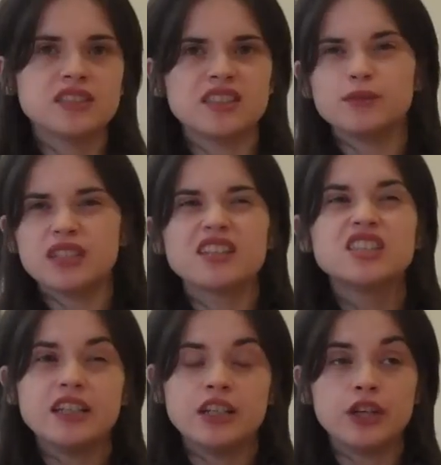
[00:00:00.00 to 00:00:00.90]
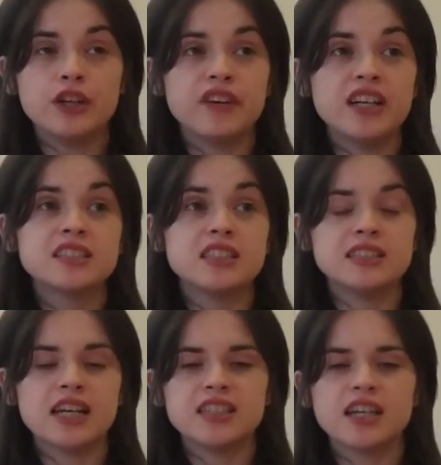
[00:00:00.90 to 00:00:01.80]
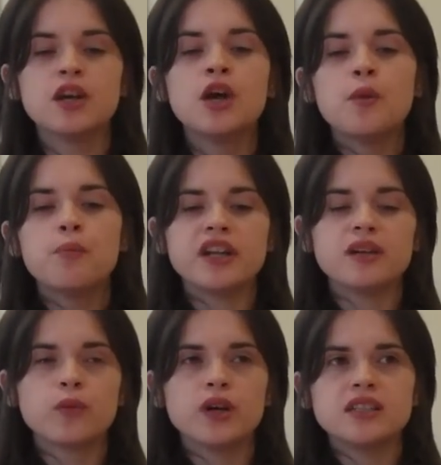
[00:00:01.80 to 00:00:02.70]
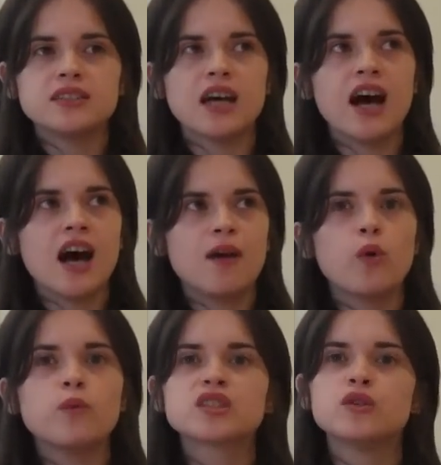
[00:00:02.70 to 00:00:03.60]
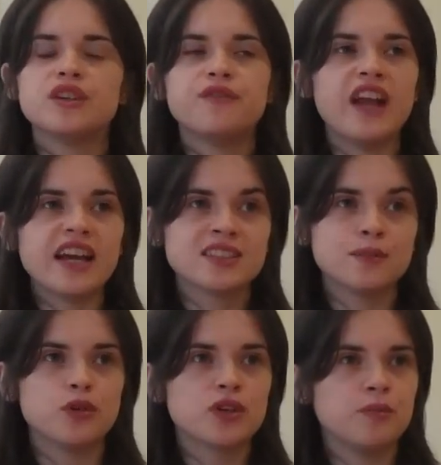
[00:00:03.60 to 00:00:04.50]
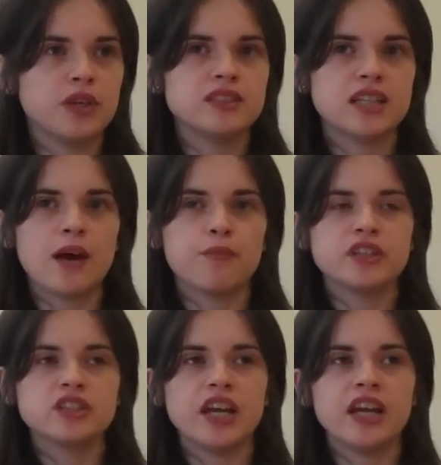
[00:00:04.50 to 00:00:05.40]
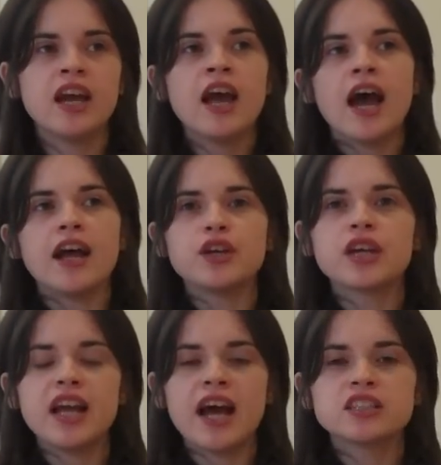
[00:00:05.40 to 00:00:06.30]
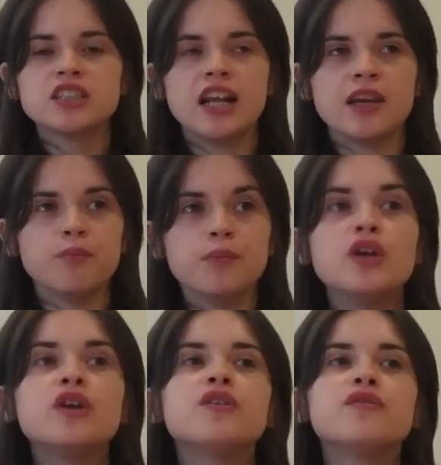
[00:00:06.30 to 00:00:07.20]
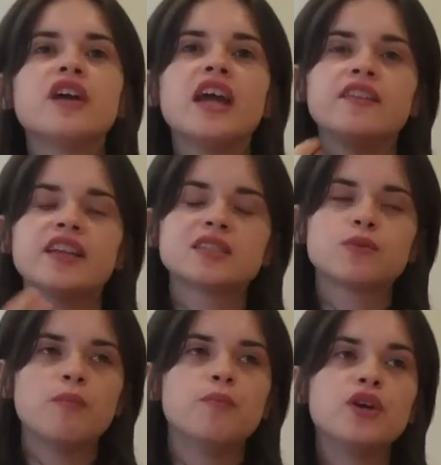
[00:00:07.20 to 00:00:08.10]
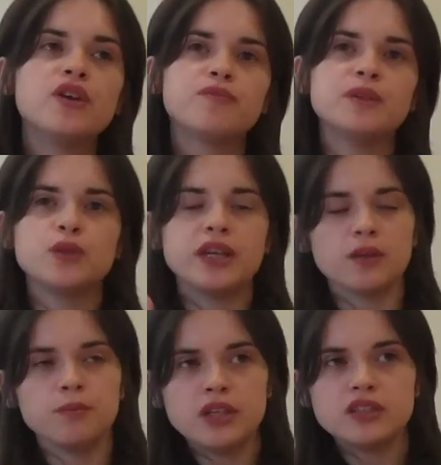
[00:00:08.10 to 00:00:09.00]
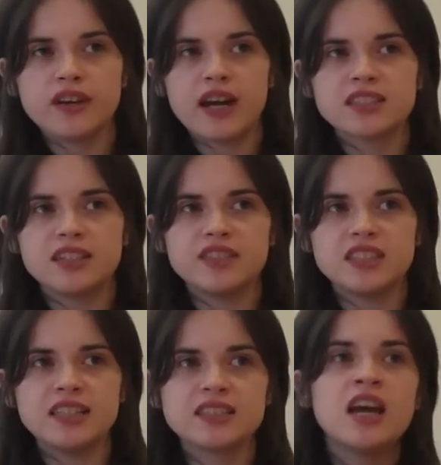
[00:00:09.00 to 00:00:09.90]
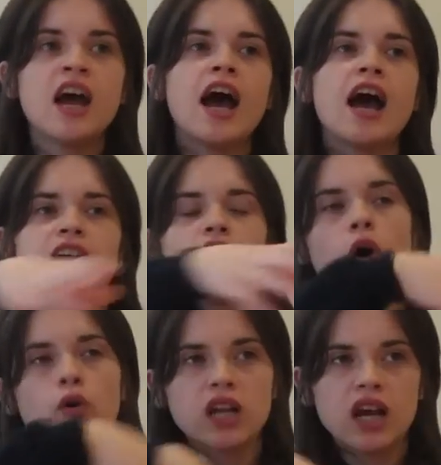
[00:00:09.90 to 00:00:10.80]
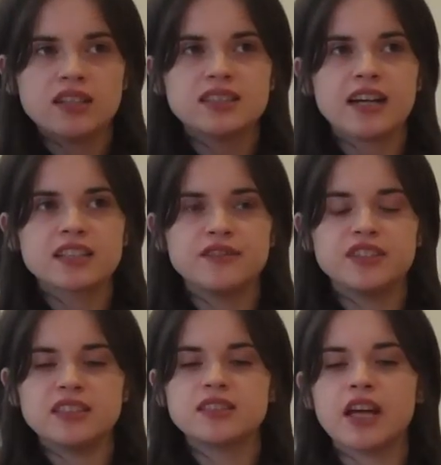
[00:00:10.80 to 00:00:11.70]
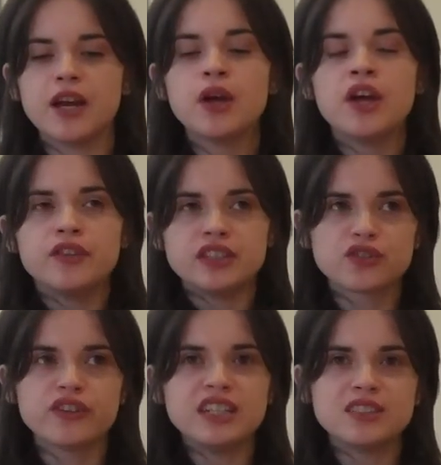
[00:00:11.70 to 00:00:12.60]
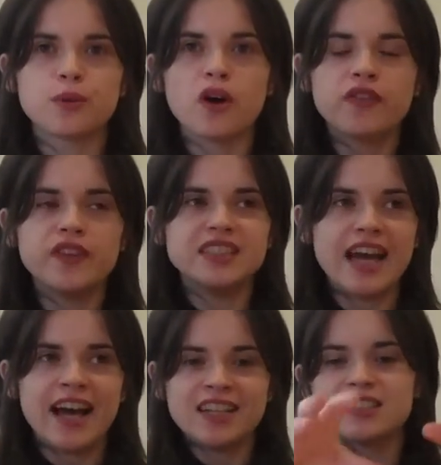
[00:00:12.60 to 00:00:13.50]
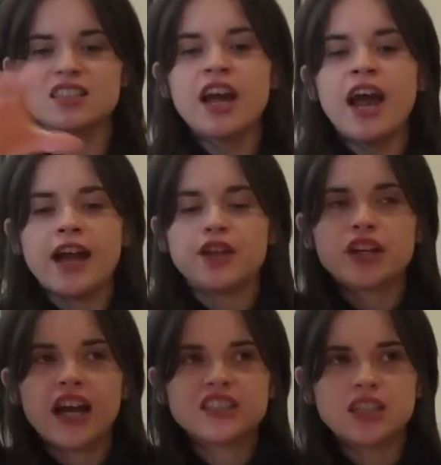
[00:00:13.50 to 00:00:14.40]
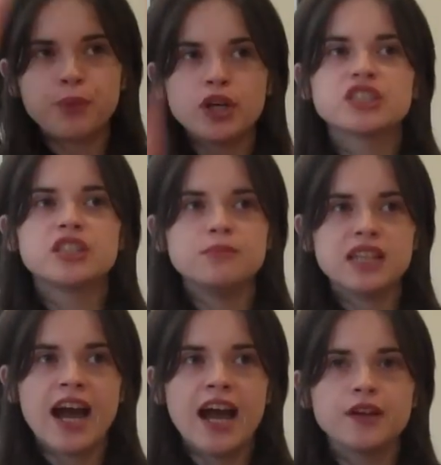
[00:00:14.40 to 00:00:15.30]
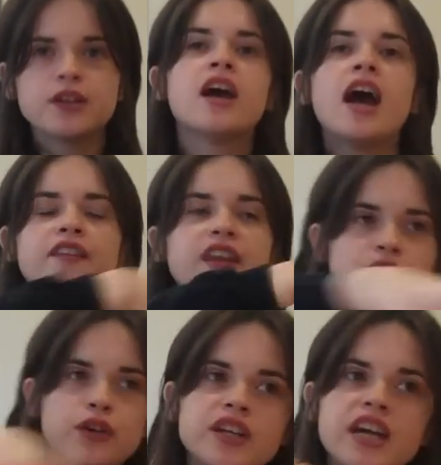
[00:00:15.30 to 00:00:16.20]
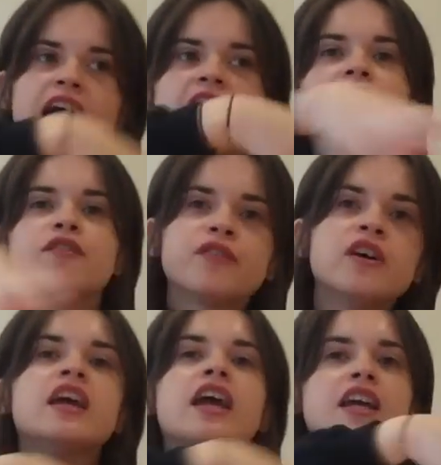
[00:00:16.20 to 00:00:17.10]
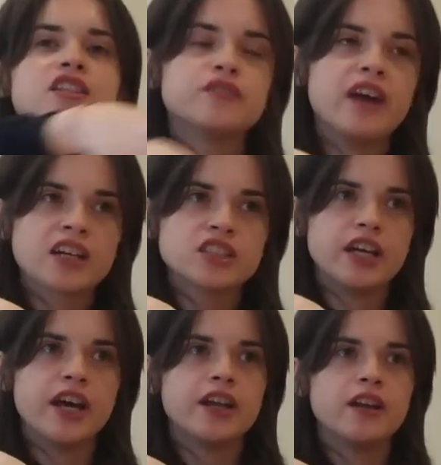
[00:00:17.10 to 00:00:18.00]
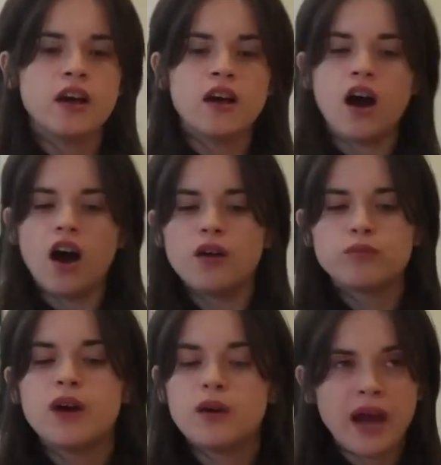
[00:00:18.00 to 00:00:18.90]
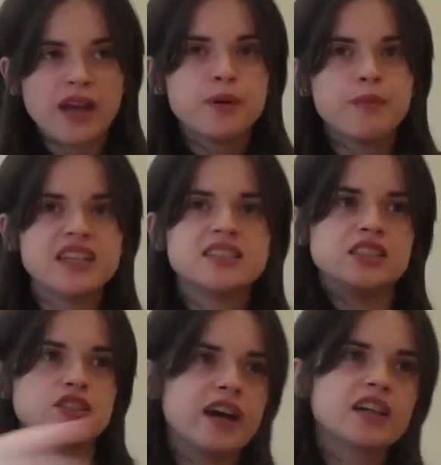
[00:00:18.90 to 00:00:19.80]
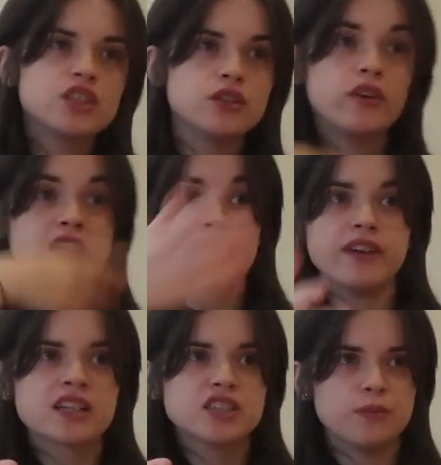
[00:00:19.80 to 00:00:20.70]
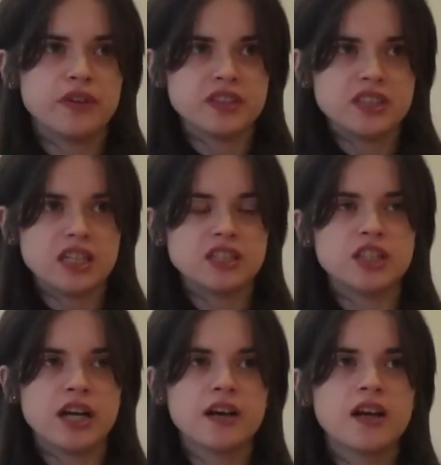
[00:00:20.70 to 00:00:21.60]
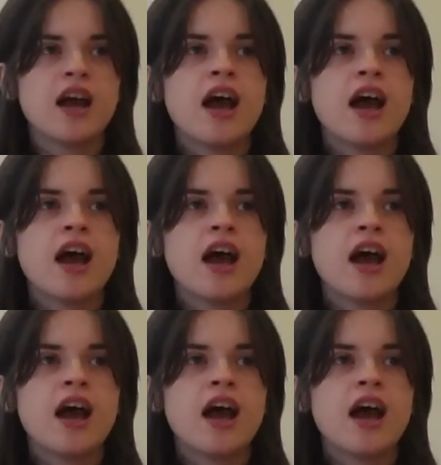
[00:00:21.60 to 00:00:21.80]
was, it was actually in a university setting, but was what was called a flexible computer laboratory. And you could actually move, in this one, move between computer activities and whole class activities. So the screens were on the desk and you could actually push them down, and then you could have interaction, paper-based interaction or interaction with the teacher.